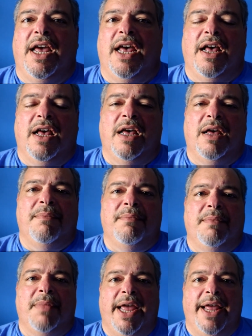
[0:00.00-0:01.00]

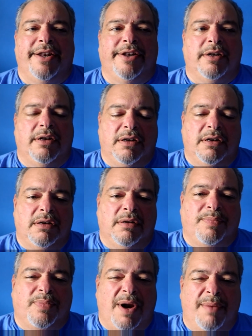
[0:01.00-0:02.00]
um, and
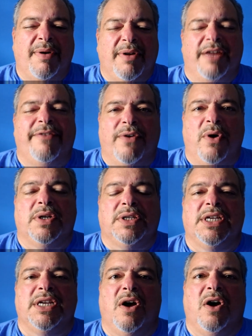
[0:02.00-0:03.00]
primarily
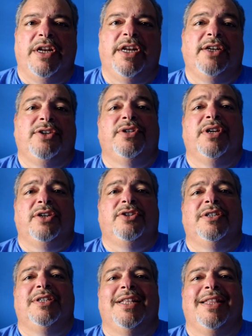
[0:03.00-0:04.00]
focusing on an
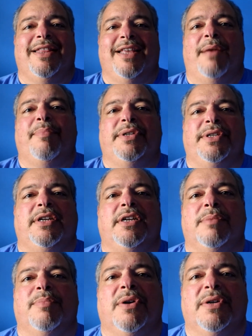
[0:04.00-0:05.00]
introduction to that
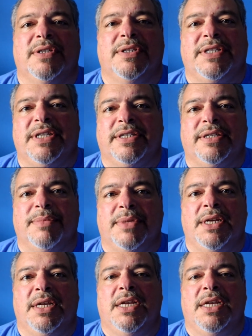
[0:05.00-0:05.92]
particular person's system.